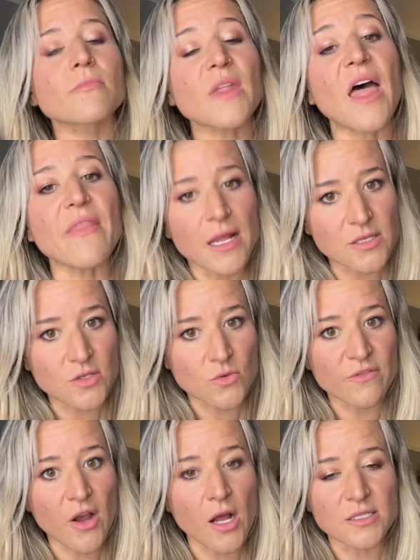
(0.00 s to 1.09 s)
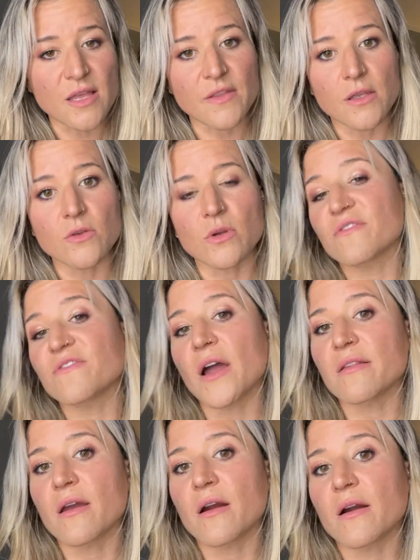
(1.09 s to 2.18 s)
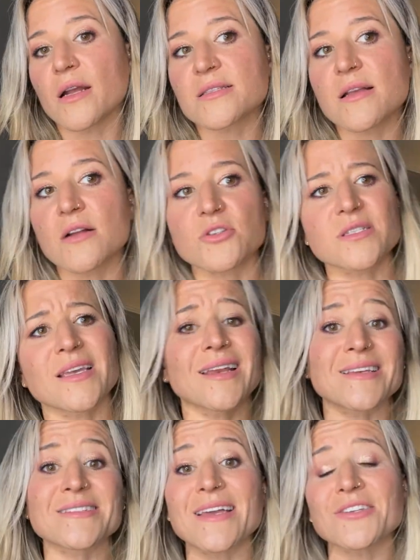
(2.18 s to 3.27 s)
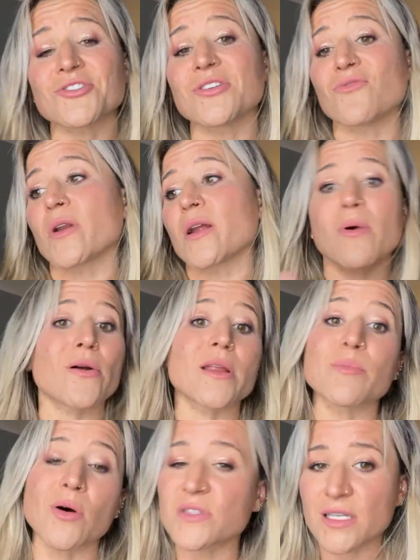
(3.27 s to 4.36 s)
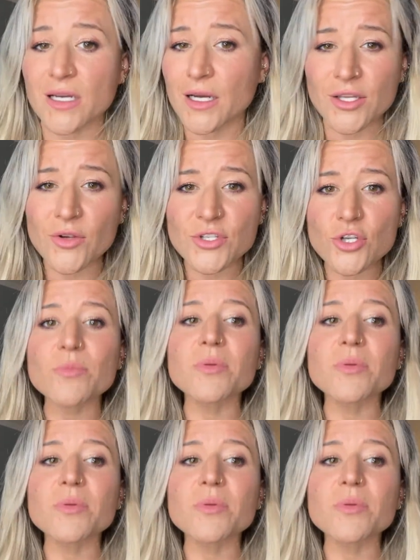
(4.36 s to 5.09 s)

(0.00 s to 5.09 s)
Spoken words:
And that's the sort of content that you can find there. It's not just like an extension of what I'm already posting on YouTube.